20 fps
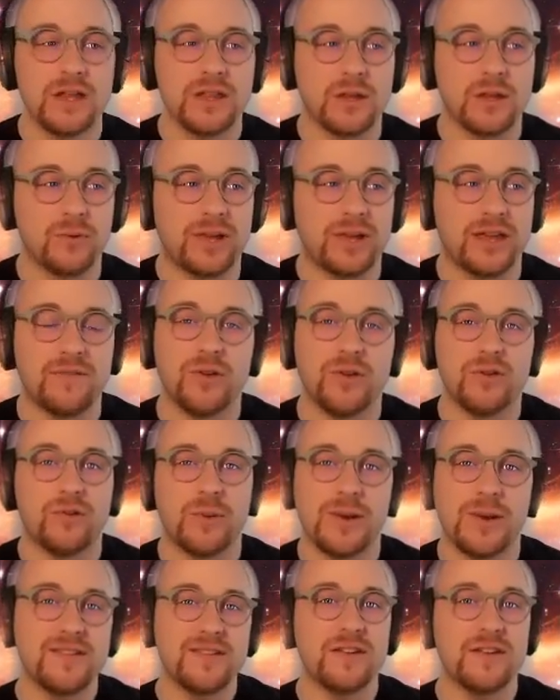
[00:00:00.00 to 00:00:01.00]
that will give you
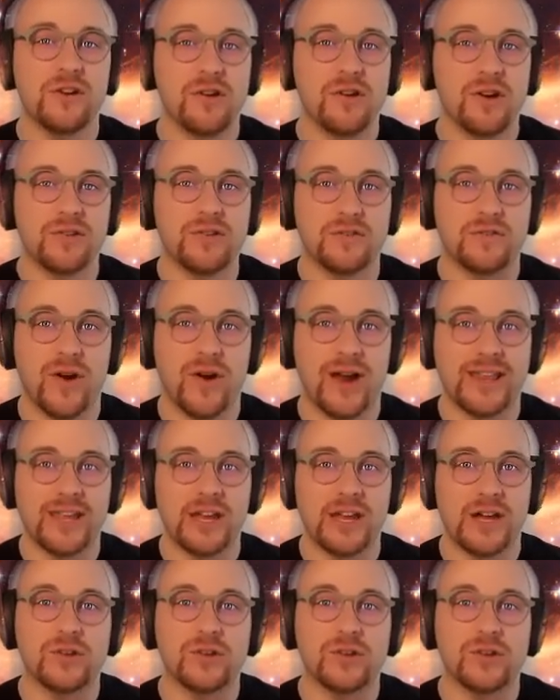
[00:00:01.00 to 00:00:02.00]
20 euros of
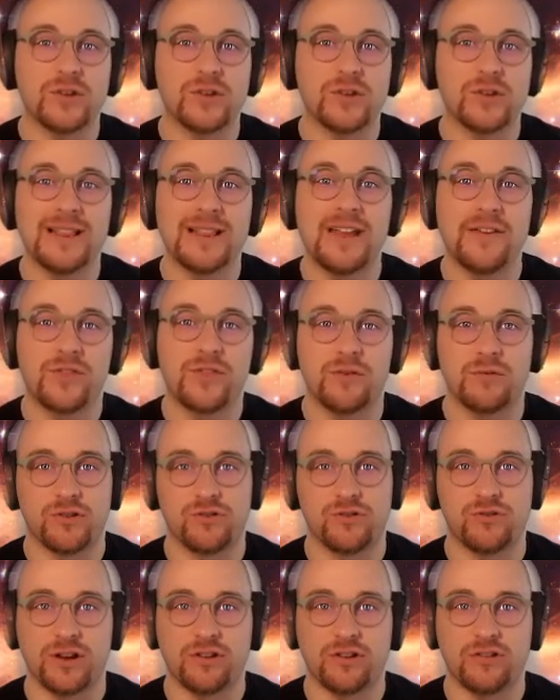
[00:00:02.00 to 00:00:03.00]
credit and also lift the
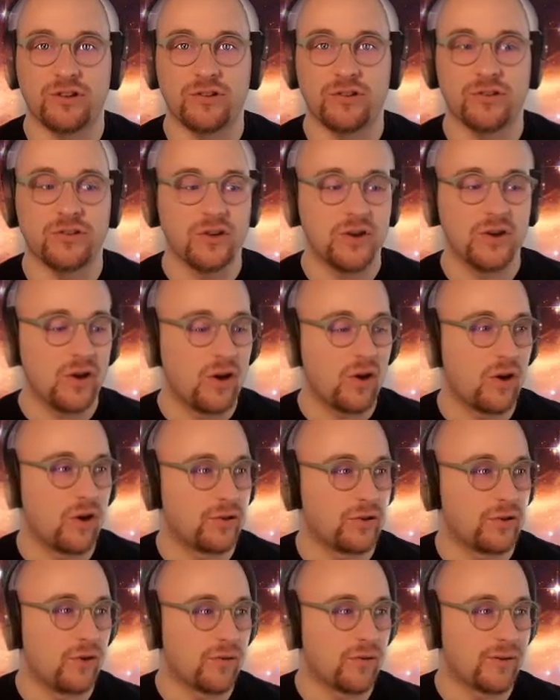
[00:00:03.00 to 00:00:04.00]
restrictions on
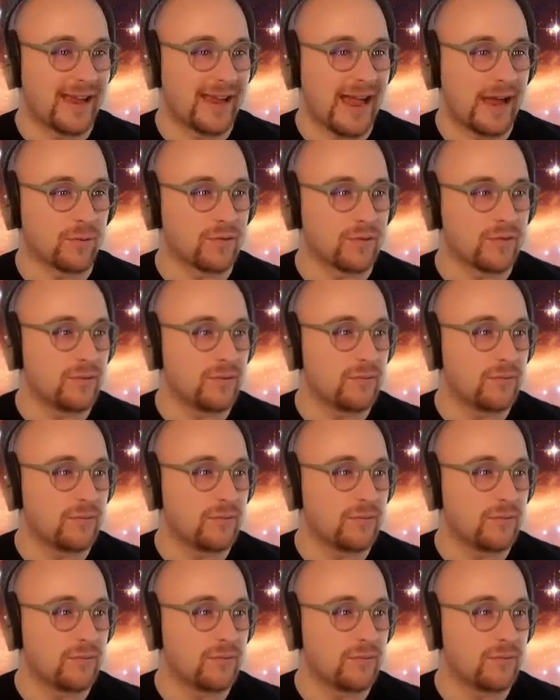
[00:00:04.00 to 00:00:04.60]
your account.